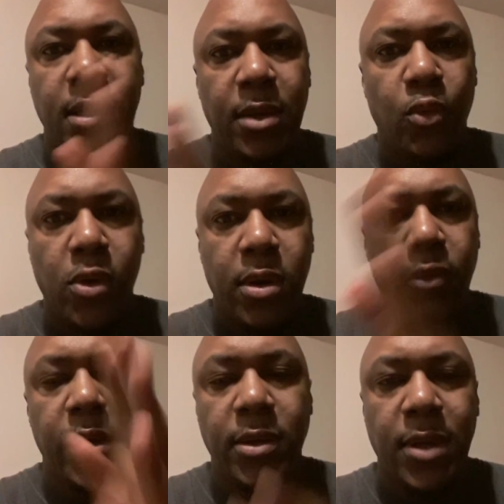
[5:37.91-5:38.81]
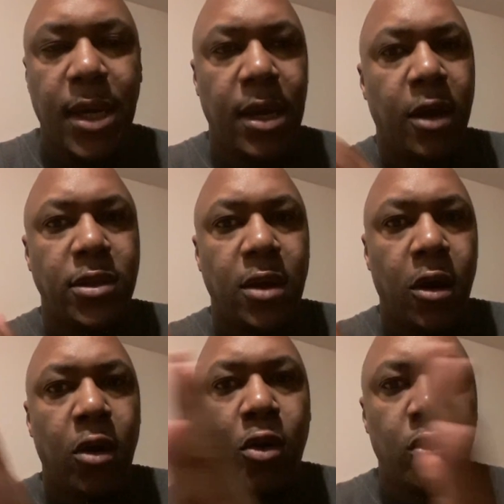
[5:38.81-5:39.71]
and then water reeds. Like it's
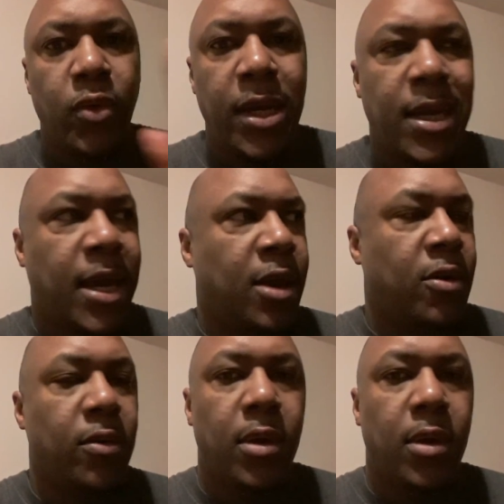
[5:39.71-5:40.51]
all the way down,